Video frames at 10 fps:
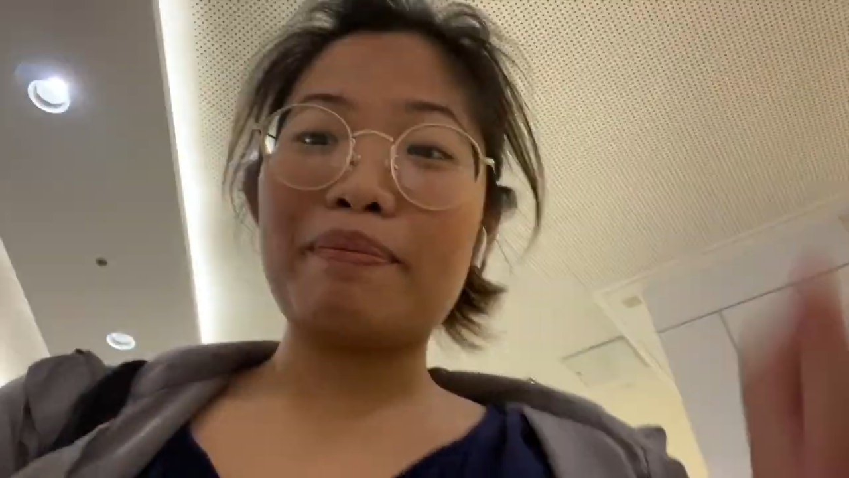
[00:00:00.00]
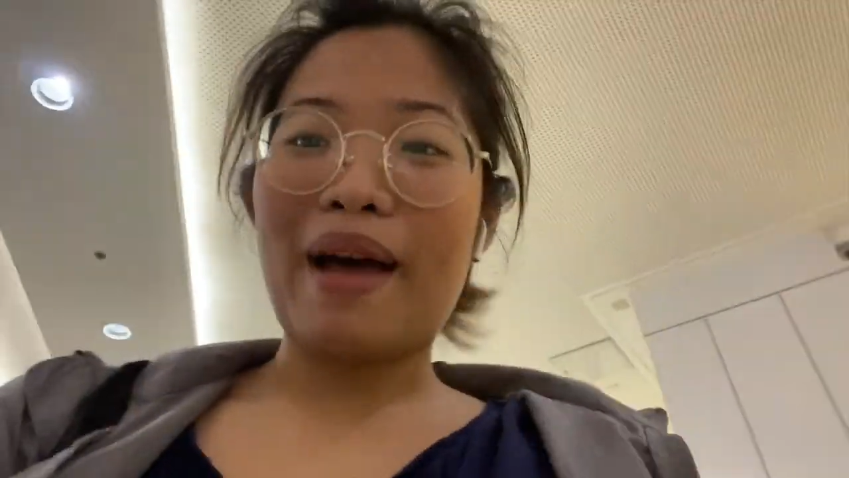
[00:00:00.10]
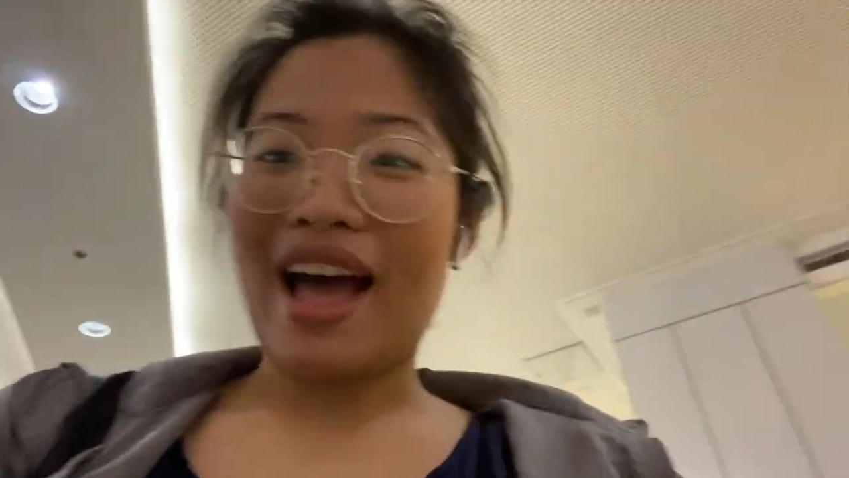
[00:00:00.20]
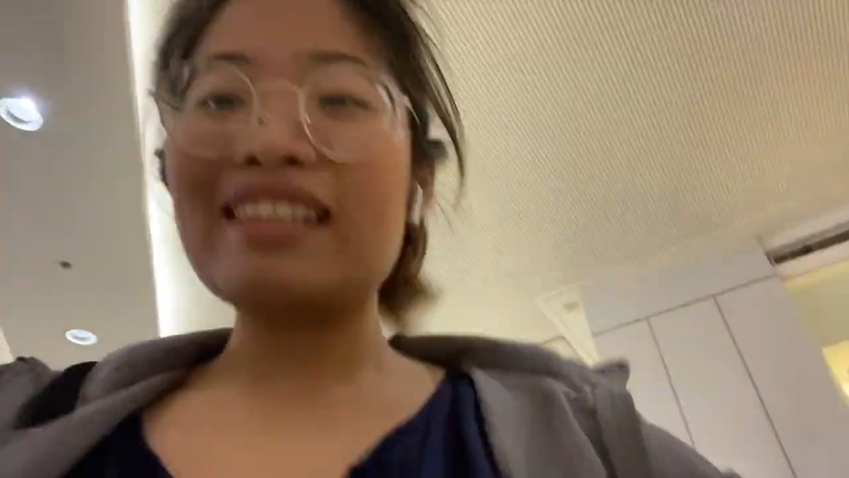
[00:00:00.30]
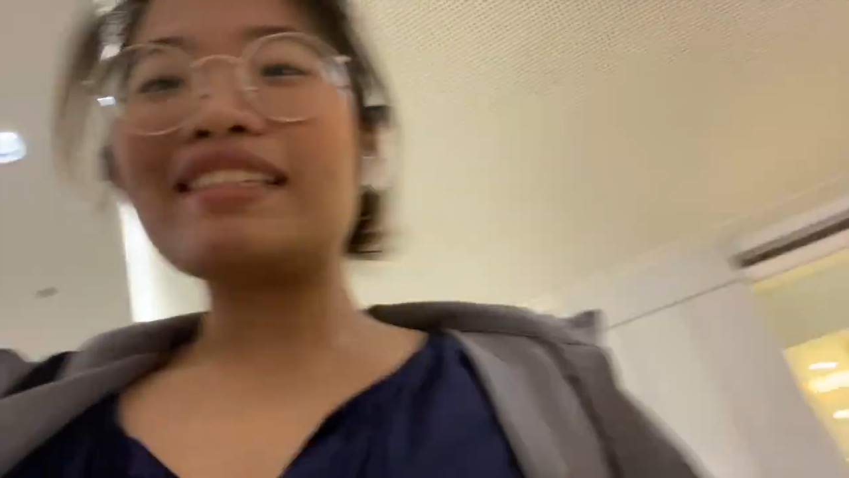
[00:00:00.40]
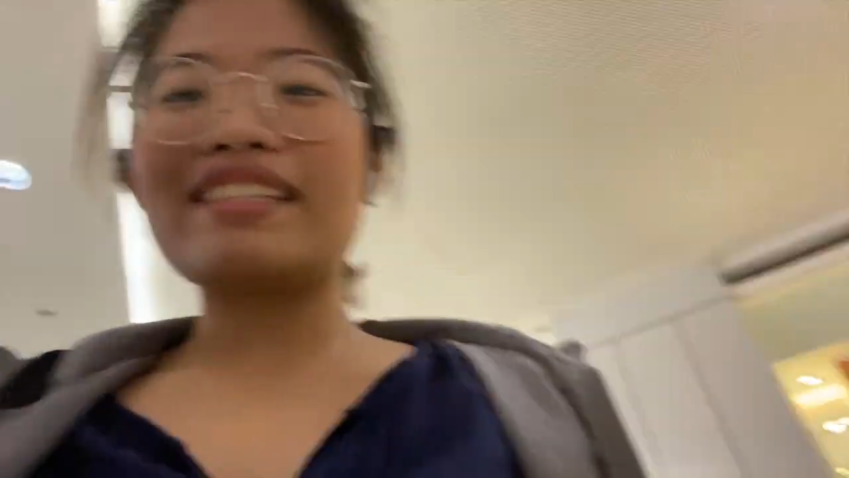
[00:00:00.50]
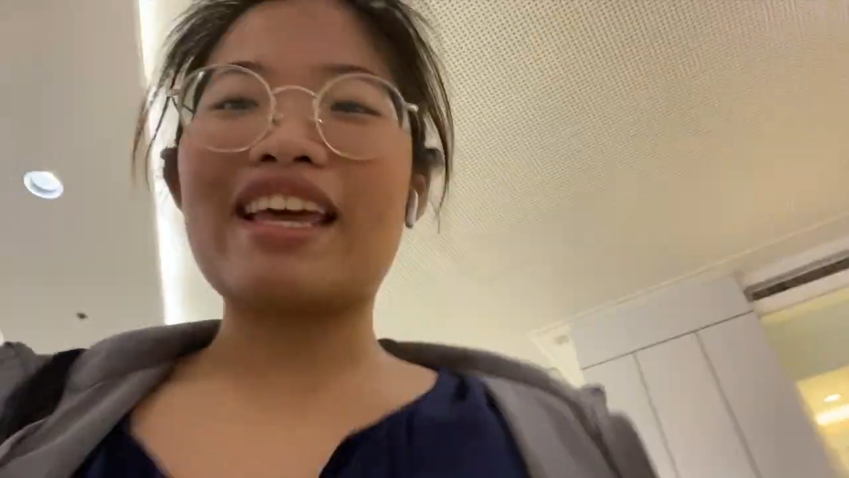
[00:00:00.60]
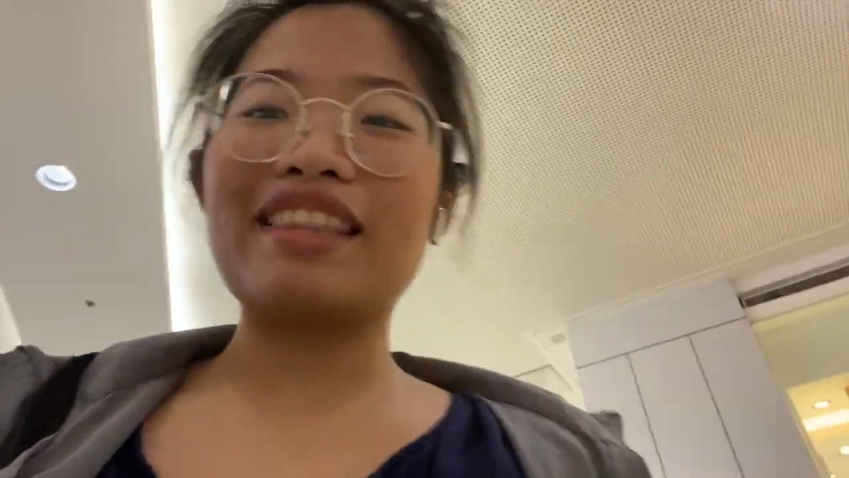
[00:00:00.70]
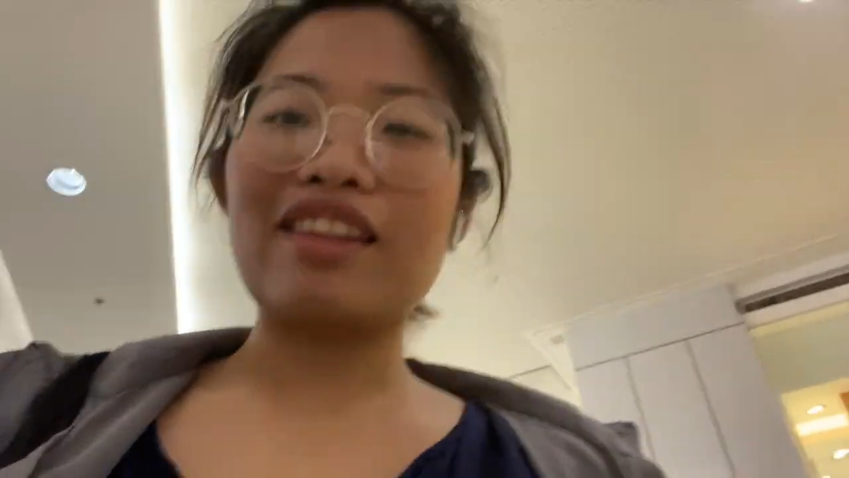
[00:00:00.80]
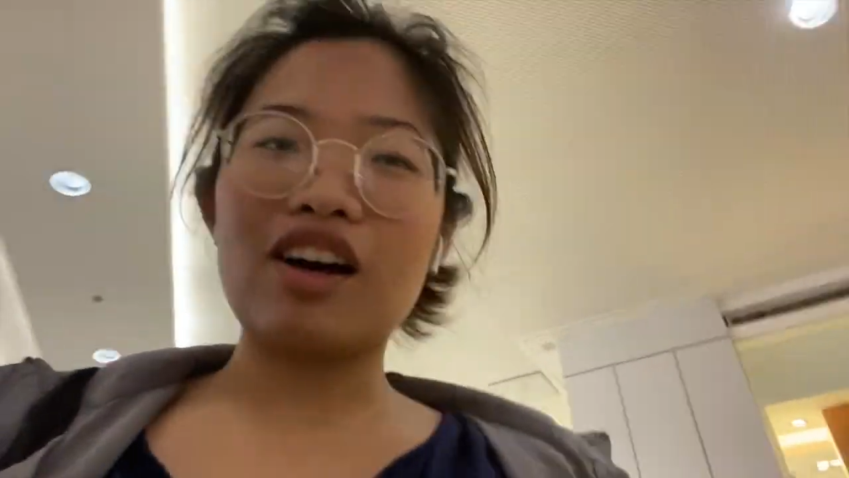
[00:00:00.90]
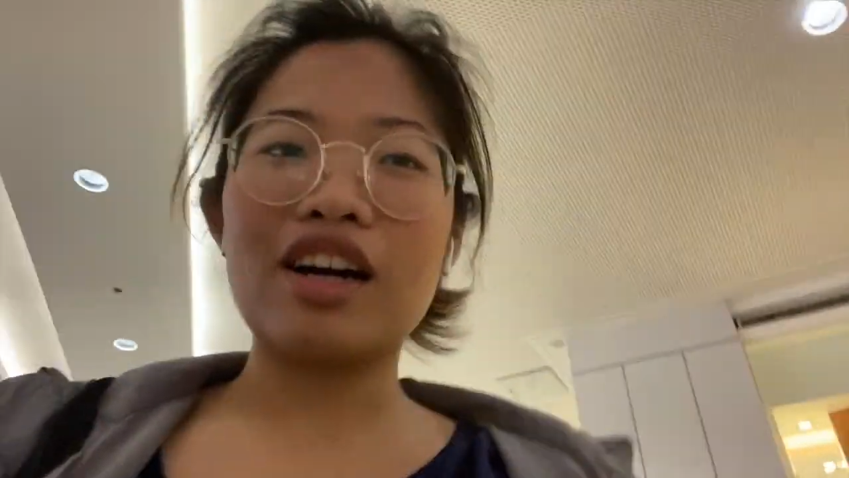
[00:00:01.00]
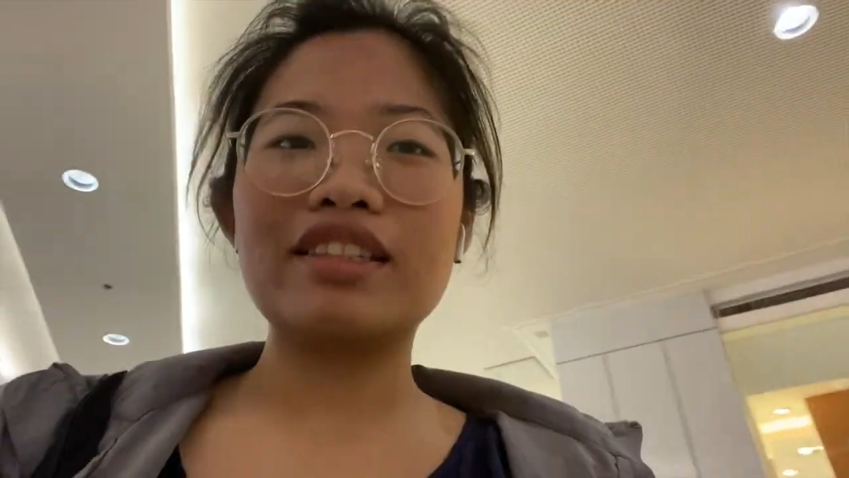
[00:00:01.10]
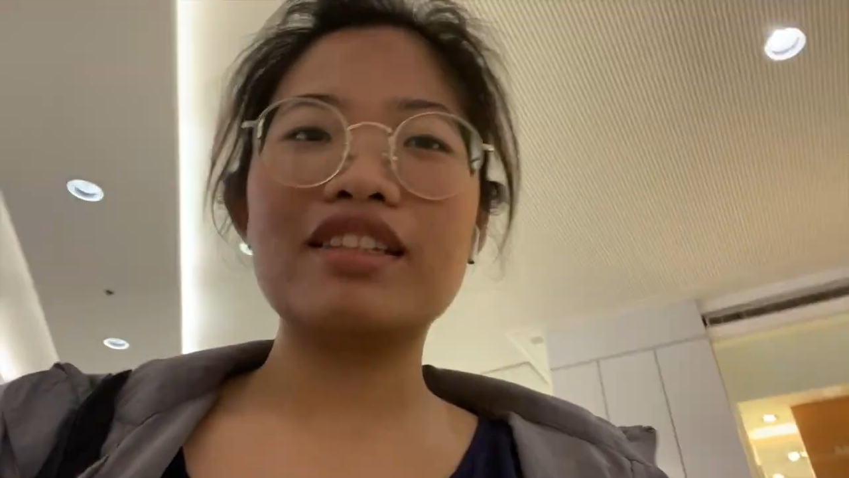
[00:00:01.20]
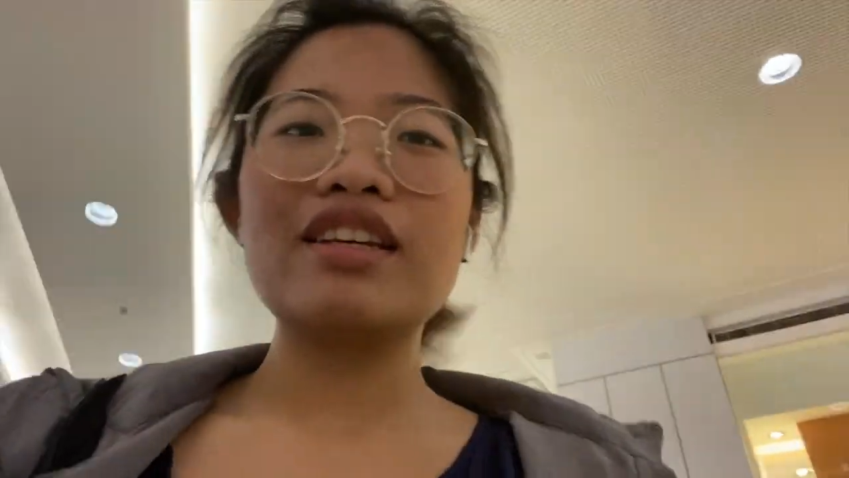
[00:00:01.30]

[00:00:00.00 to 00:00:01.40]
pants and not